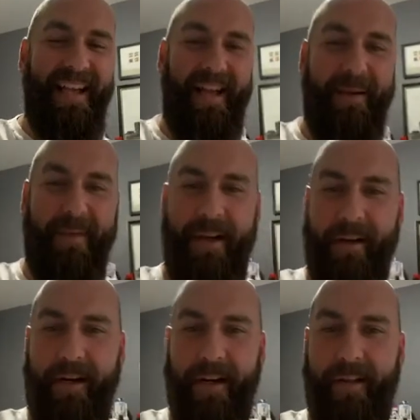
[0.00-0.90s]
Um, yeah,
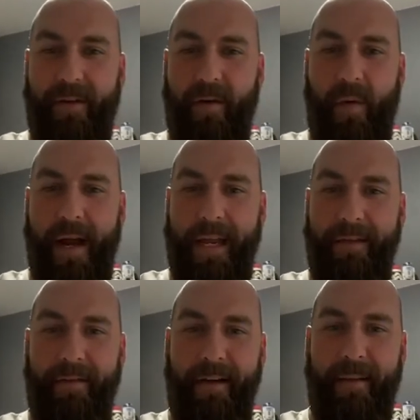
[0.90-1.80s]
I'm going to give you a
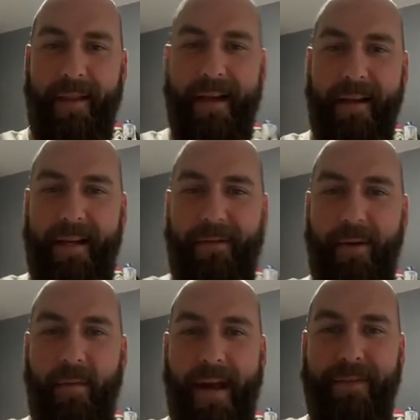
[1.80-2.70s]
wave. How about that? I'll give
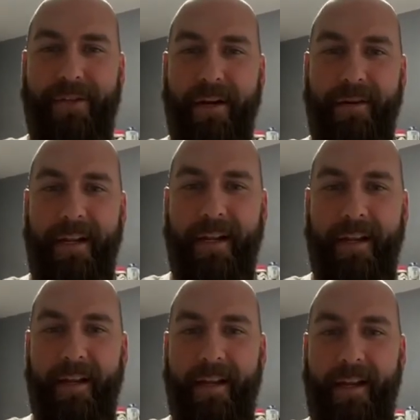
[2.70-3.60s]
you a wave, Jody.
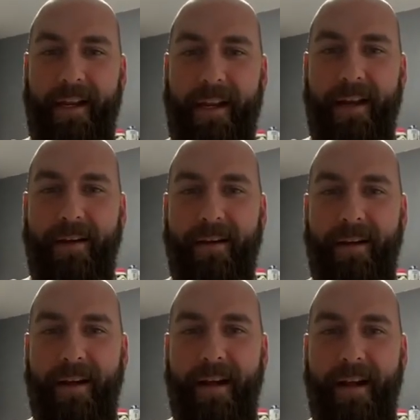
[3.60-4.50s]
There you go.
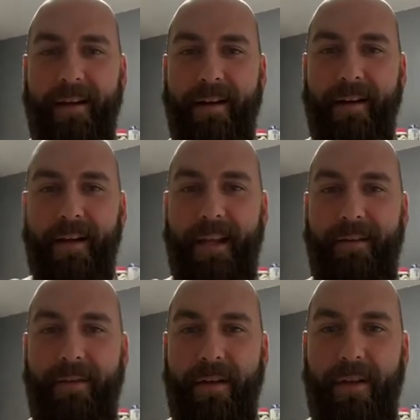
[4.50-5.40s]
And I'm going to
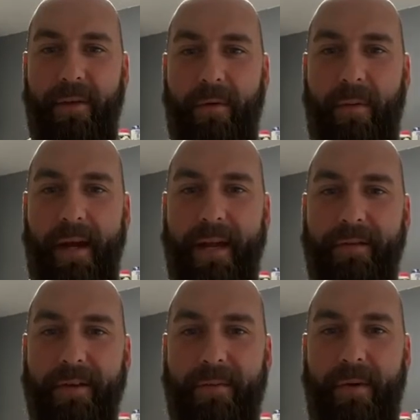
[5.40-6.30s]
give you a
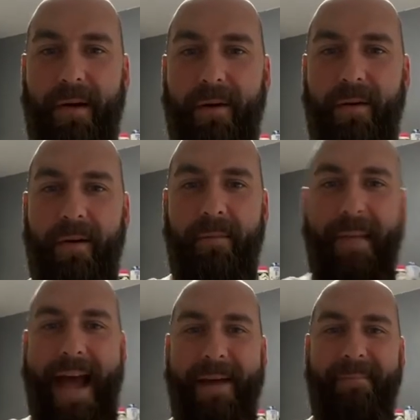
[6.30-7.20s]
wave as well.
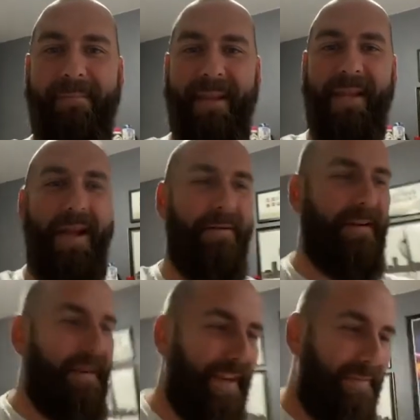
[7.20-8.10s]
Matt, there you go.
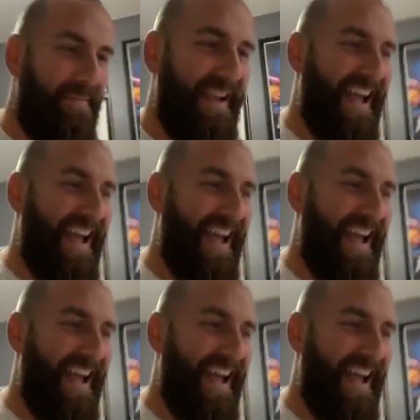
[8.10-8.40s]
Lovely.